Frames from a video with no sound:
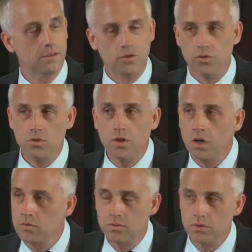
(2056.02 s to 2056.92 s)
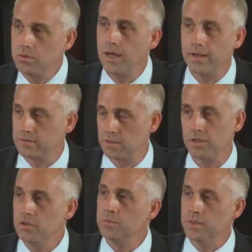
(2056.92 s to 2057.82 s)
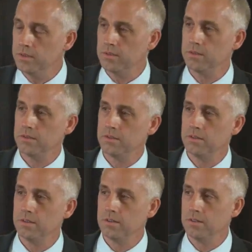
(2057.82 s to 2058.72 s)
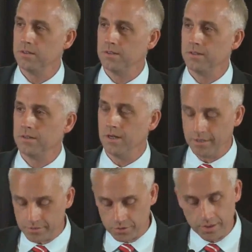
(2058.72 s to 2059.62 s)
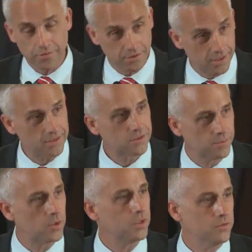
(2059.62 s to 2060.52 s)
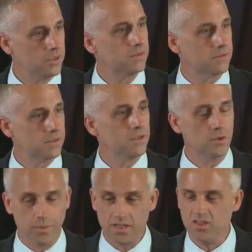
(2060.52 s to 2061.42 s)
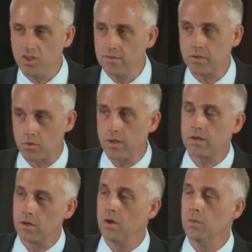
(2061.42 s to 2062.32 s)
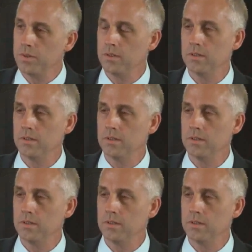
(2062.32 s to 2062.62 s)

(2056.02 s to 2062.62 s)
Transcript: You don't do that as a human unless you have the testimony of Jesus in you because you have a greater hope.